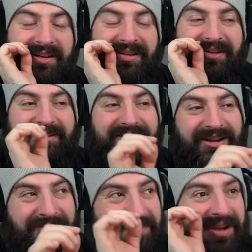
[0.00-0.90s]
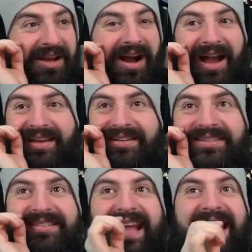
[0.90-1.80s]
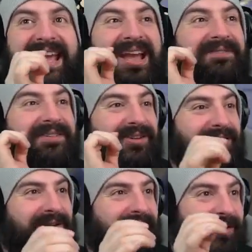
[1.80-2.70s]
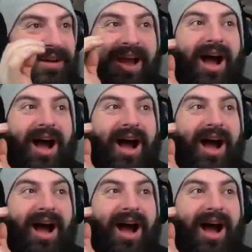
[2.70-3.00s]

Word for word: I'll oh, stop. I could stay here for too long.